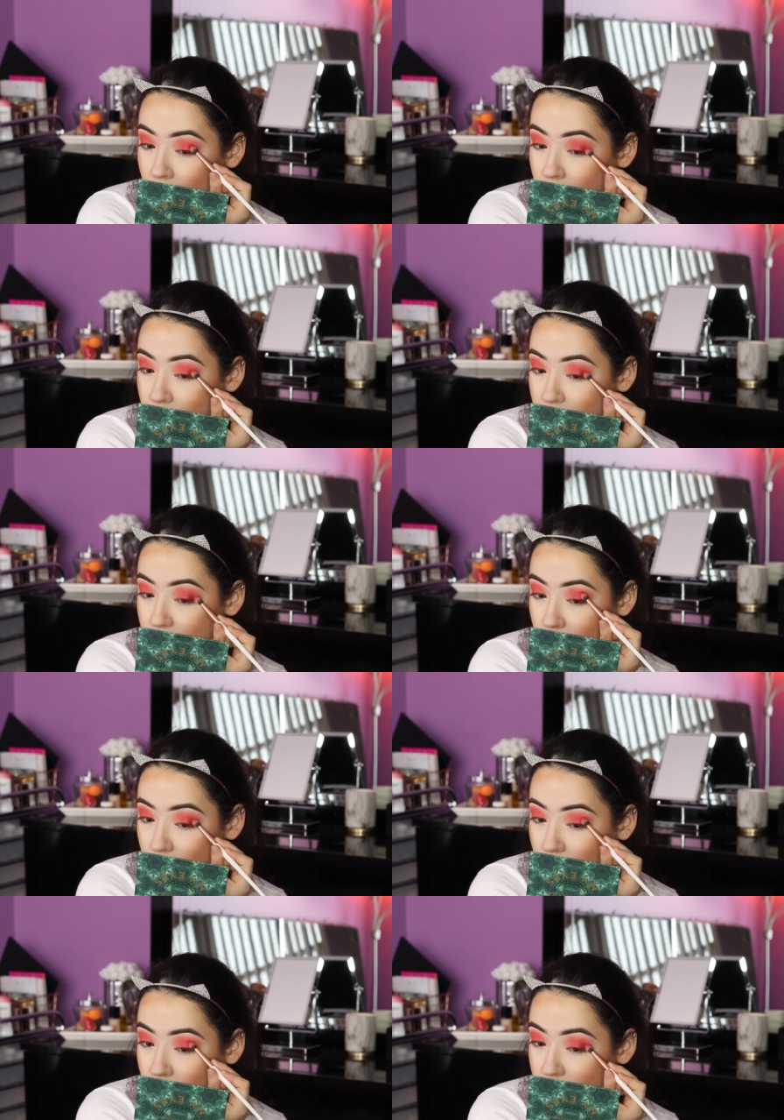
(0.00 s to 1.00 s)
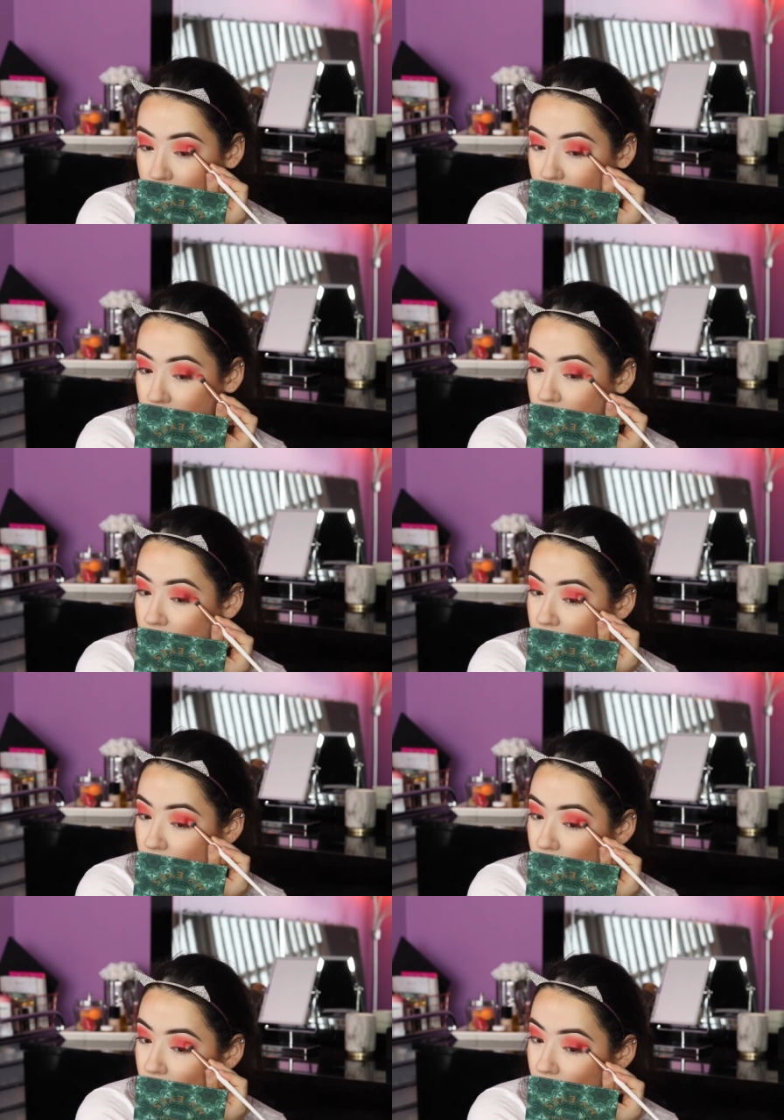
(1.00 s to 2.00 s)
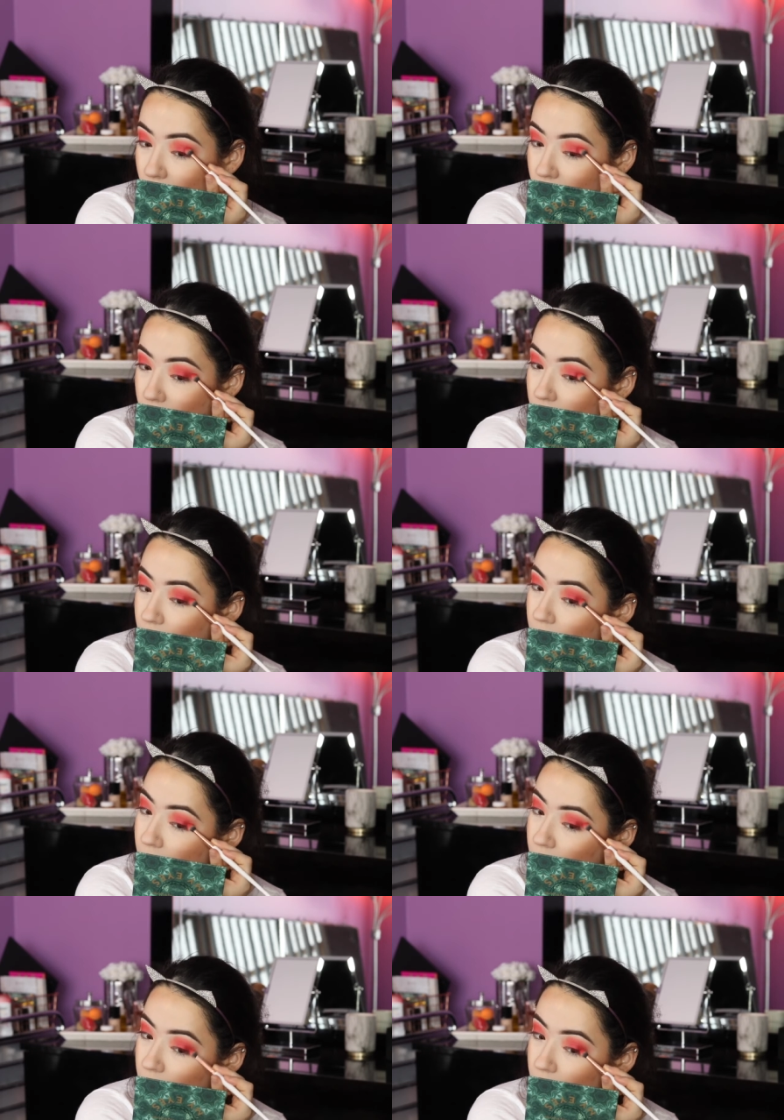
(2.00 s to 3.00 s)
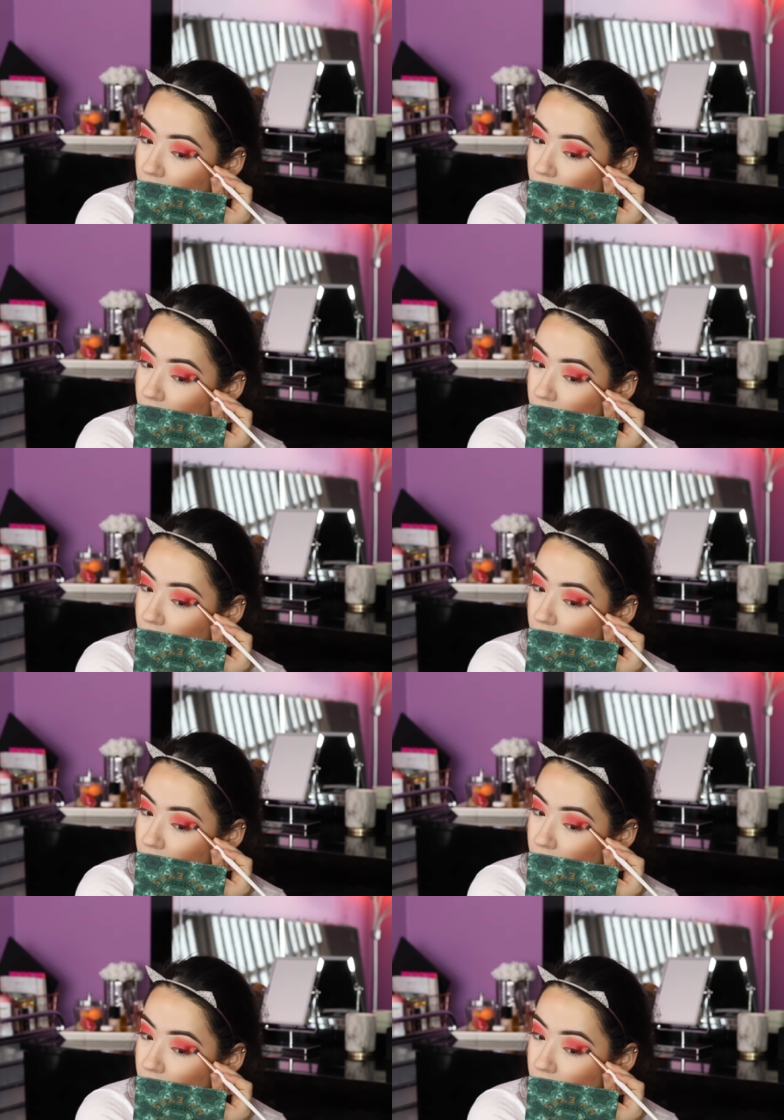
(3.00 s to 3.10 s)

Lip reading: I'm going to start putting this into the outer corner.